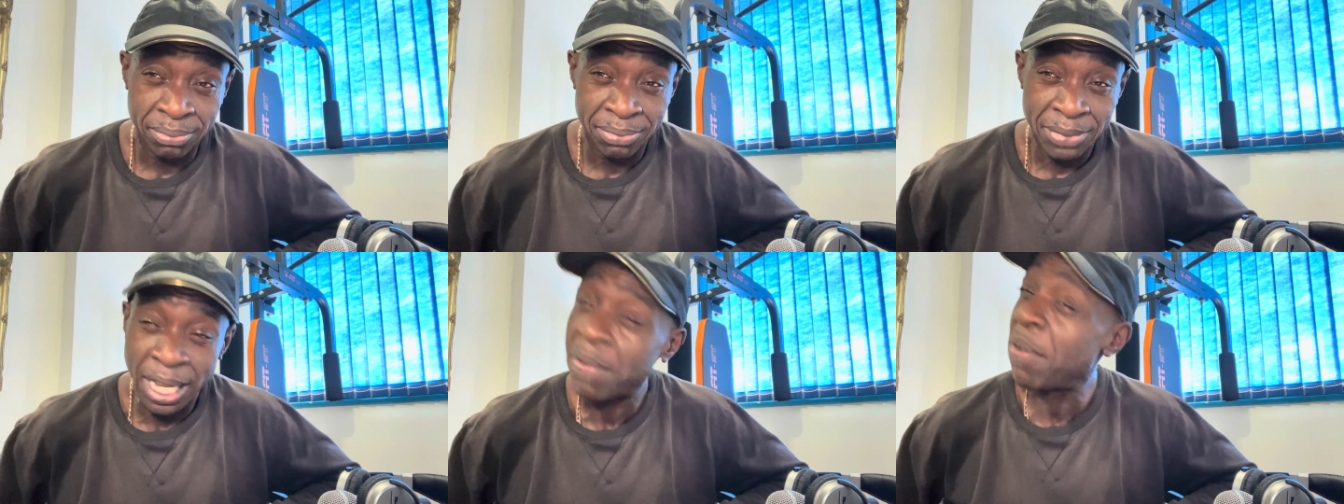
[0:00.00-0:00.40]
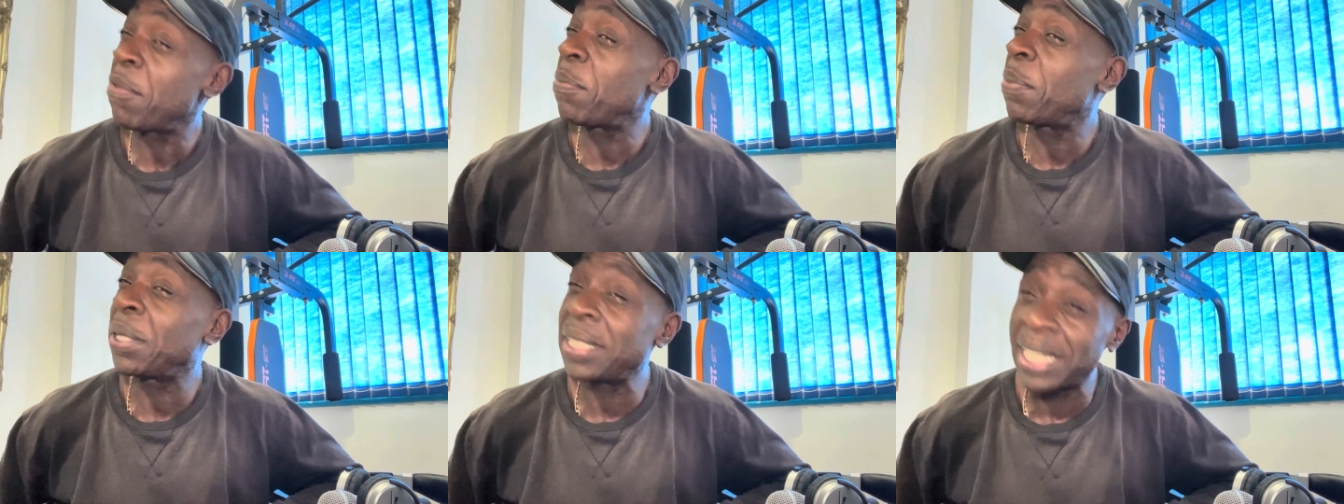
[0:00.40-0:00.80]
out of
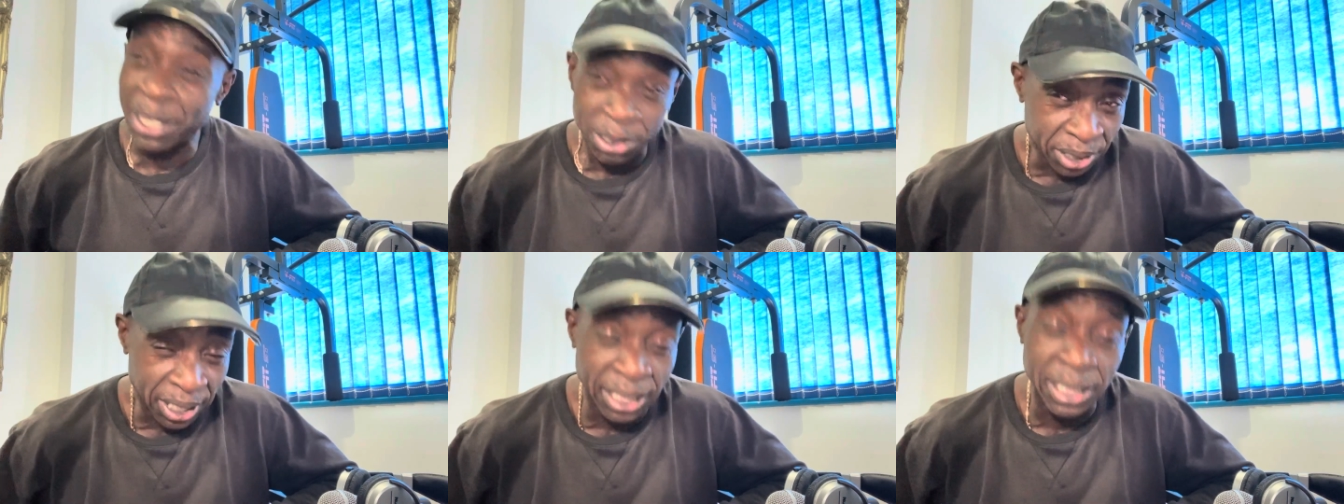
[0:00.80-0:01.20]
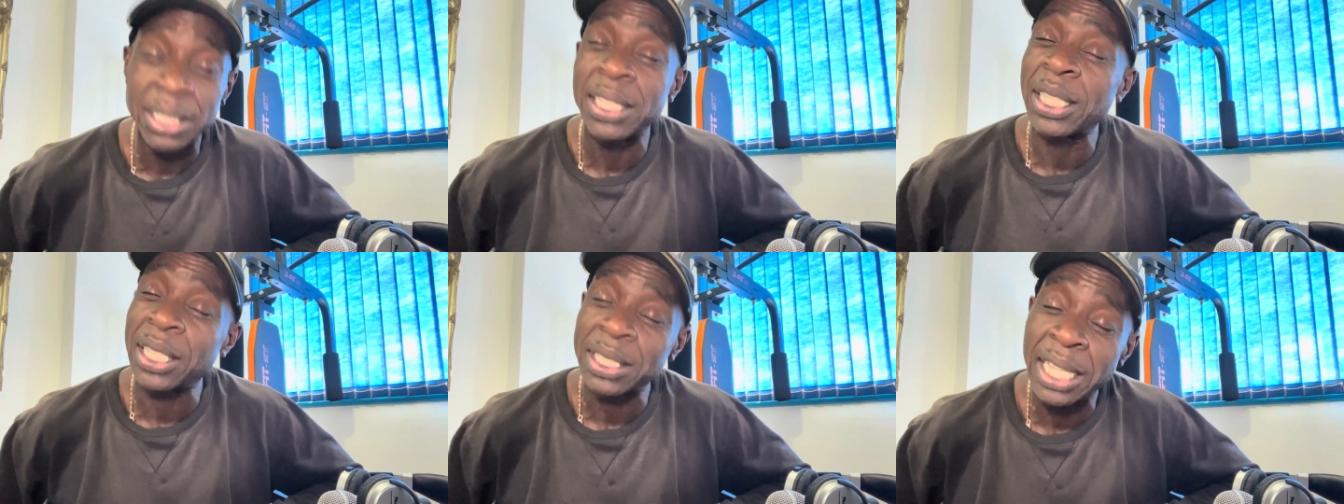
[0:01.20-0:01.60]
everybody else, and,
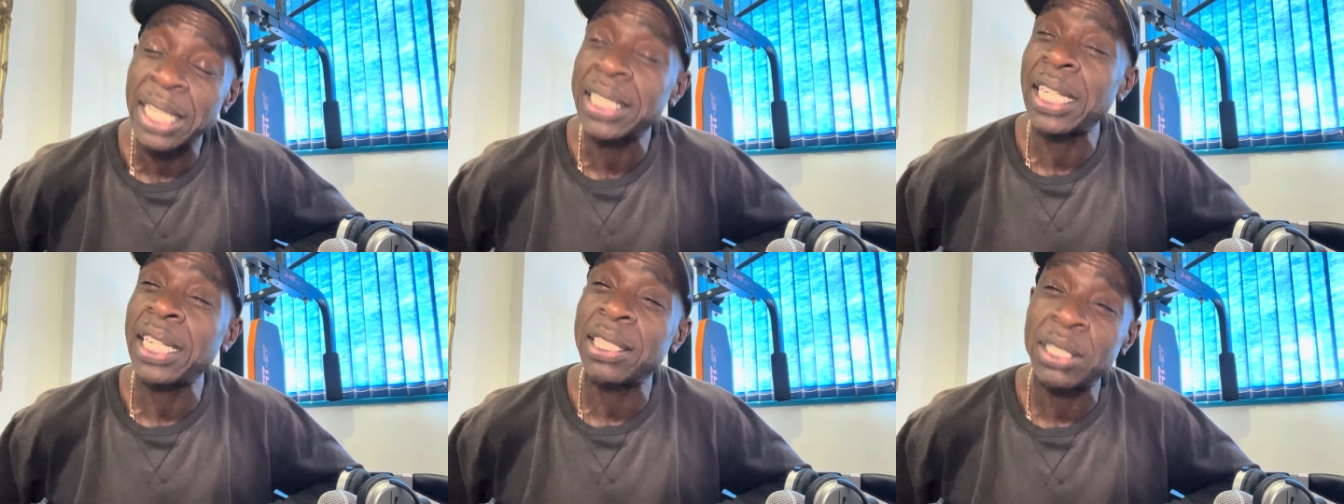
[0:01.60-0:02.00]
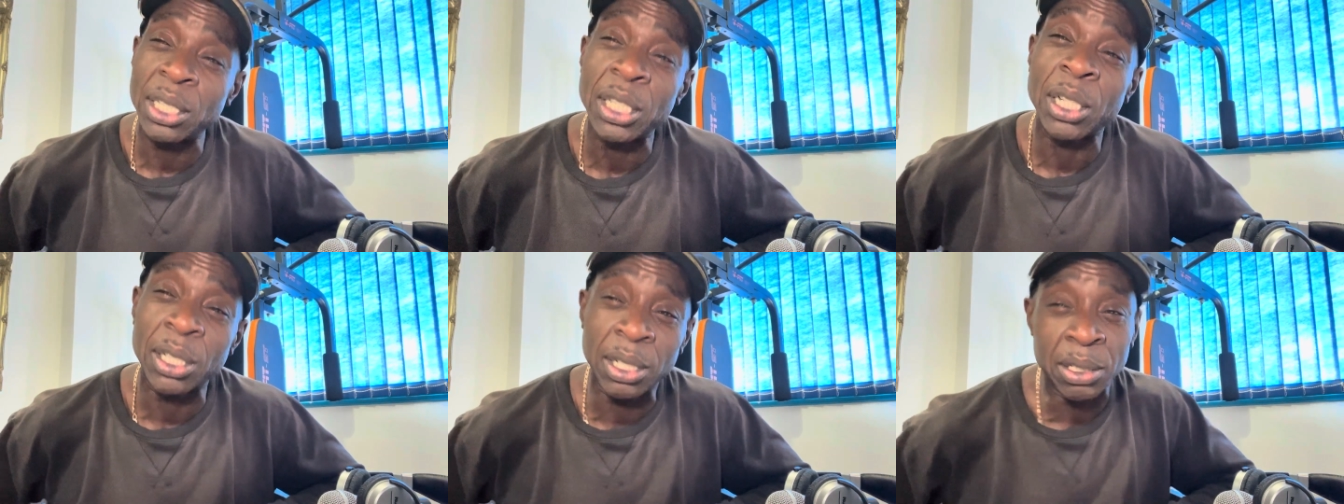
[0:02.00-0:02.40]
you know, I say,
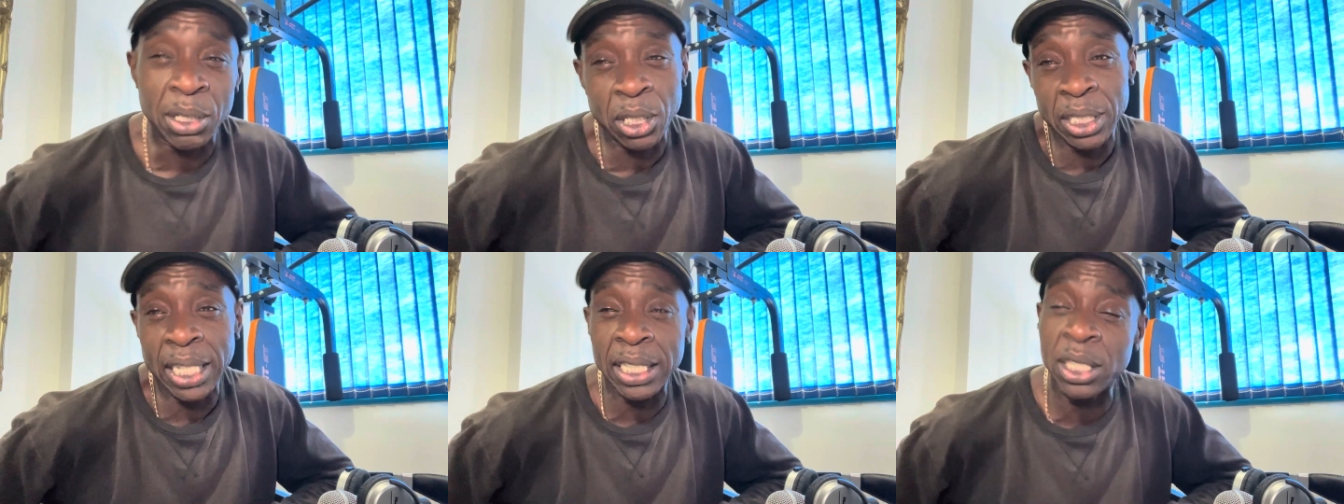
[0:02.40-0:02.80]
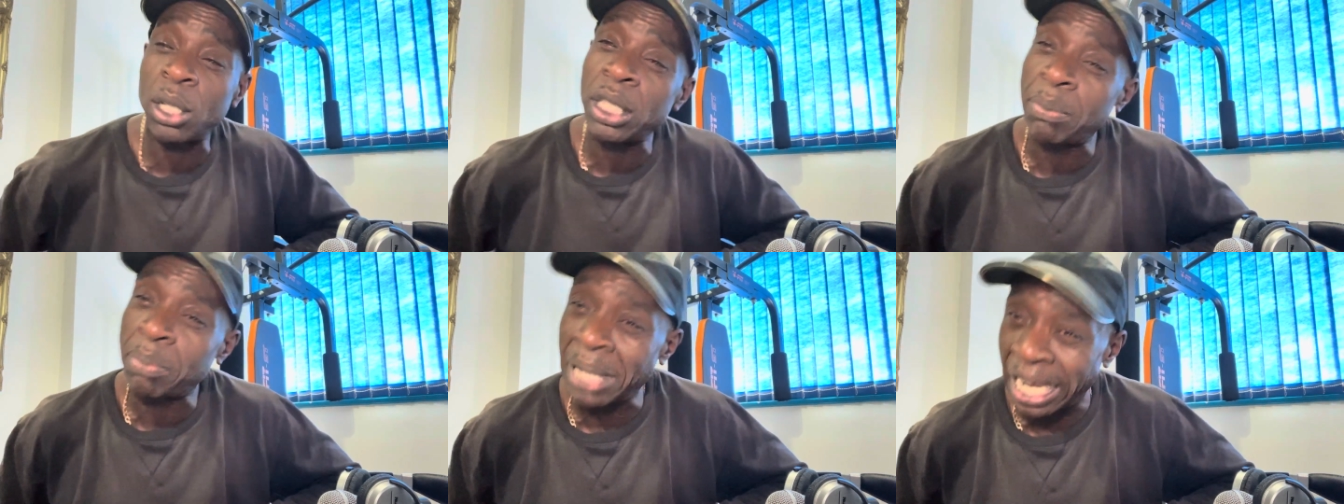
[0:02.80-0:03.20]
because he's the
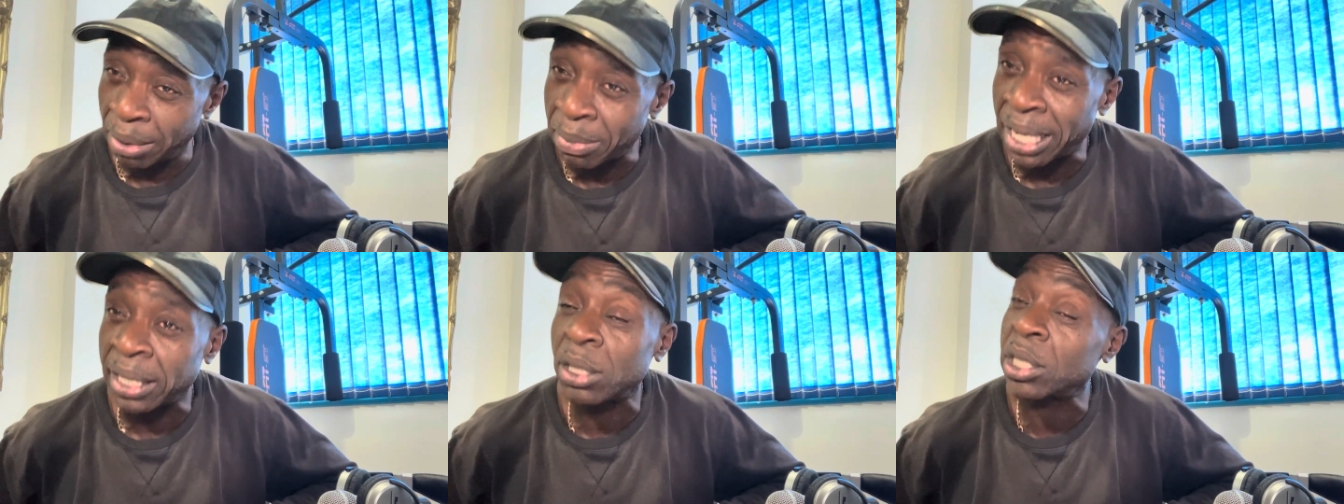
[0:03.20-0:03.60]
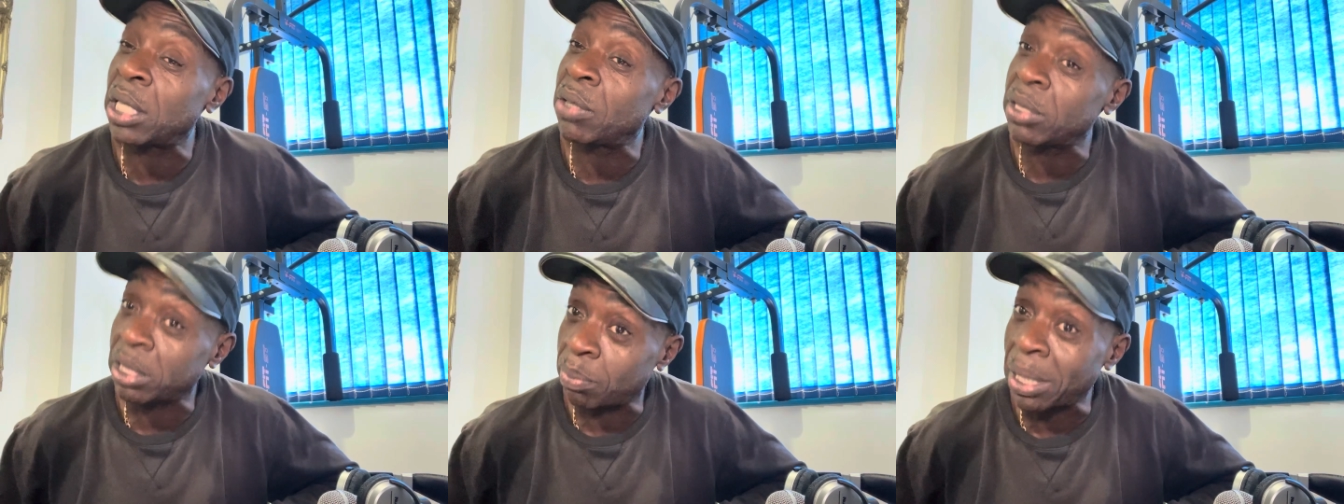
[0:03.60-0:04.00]
only black man, because
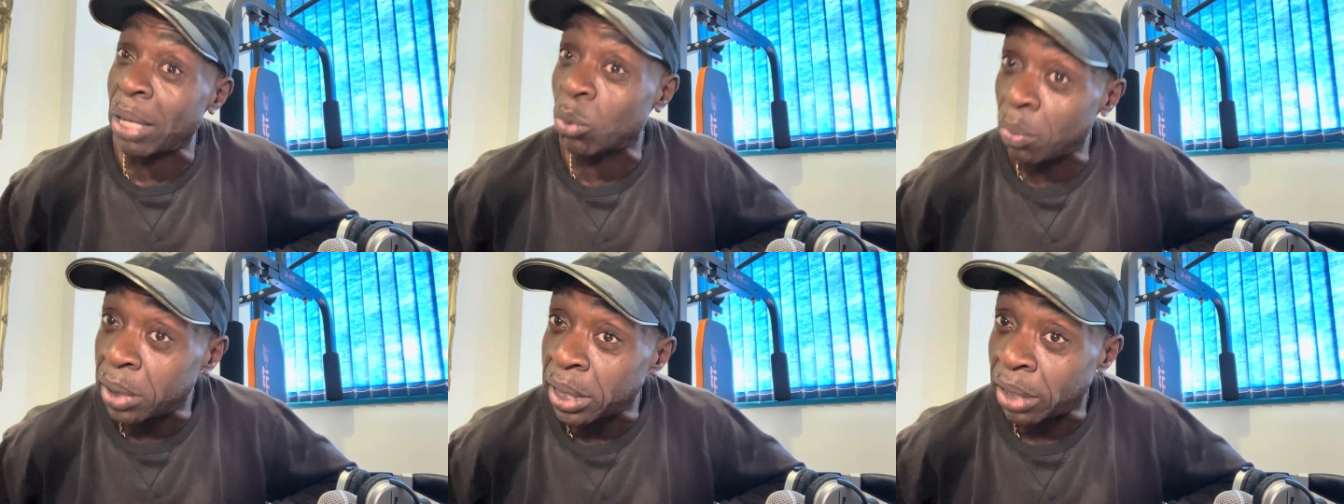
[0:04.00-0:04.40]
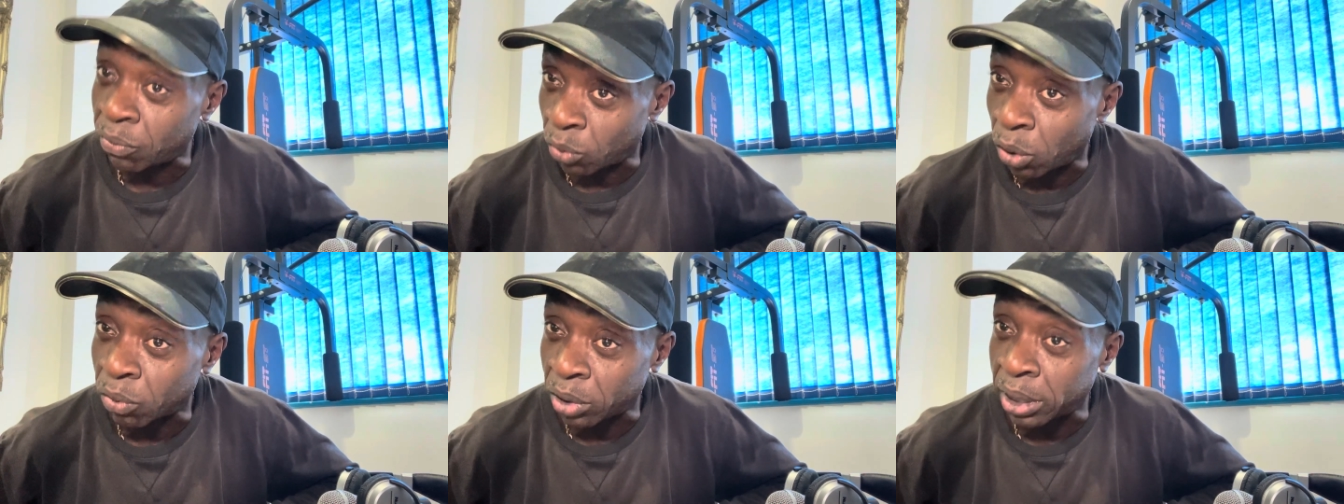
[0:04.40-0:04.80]
there is a black woman
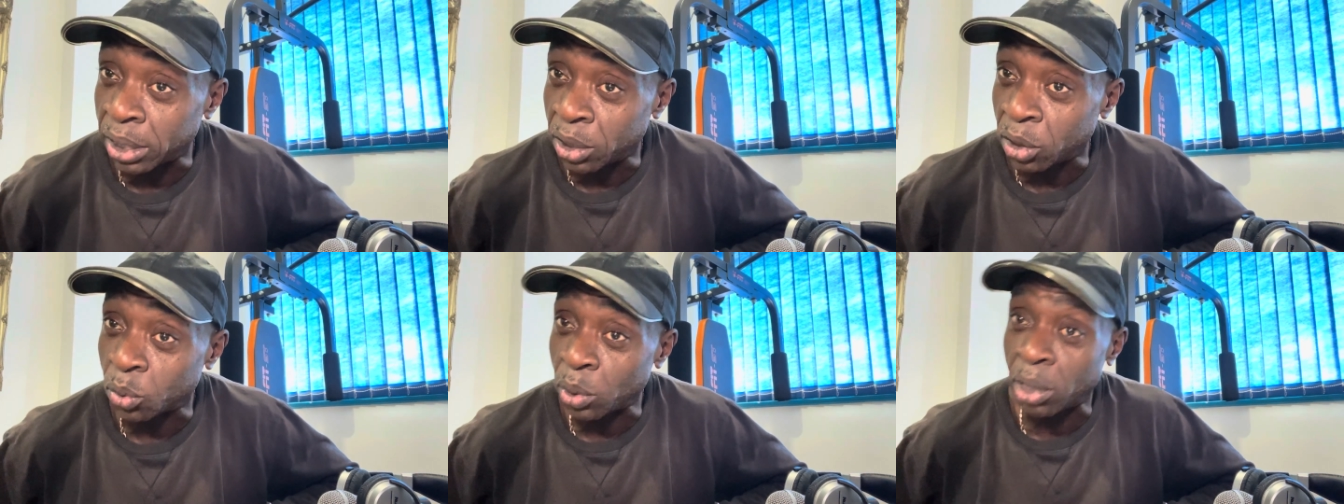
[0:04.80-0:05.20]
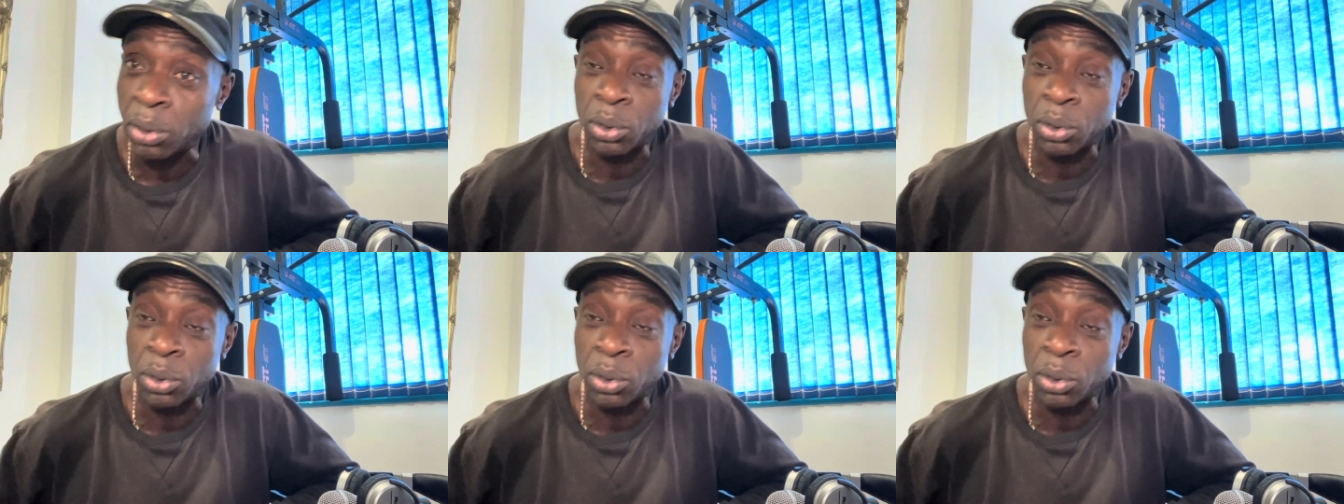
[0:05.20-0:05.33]
involved in this as well.